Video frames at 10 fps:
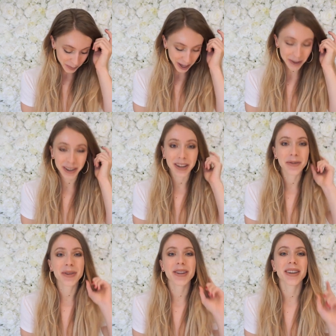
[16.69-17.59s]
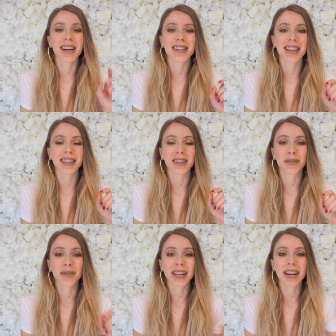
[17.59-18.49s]
But I really hope that you guys like this
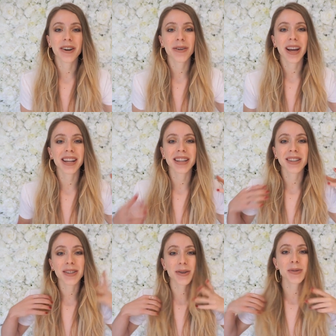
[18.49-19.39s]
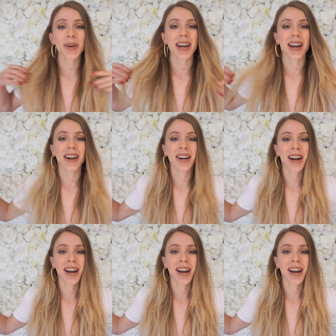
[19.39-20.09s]
video, and excuse my hair.